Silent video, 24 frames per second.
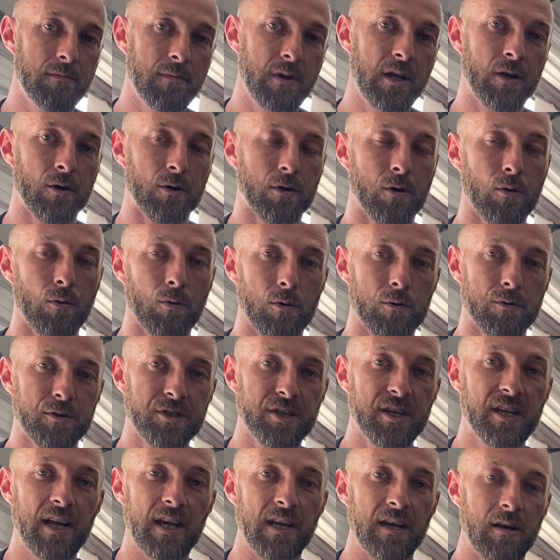intercooler's
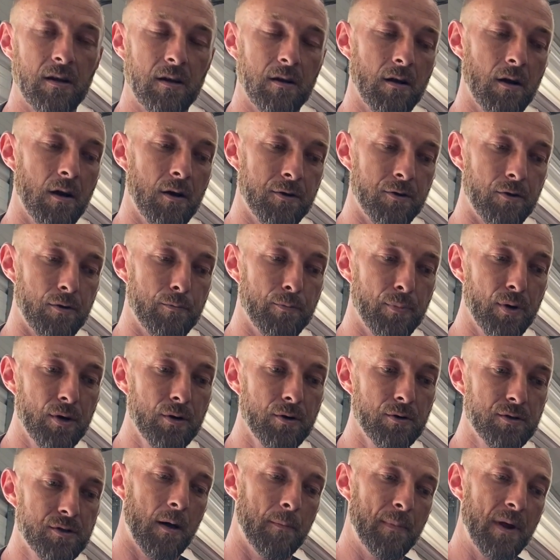getting under
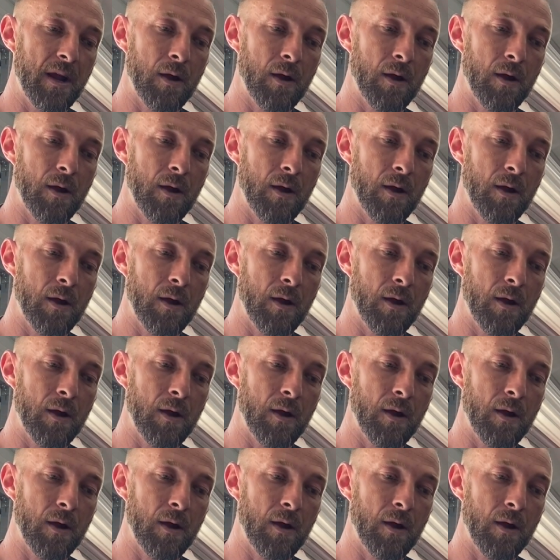boost.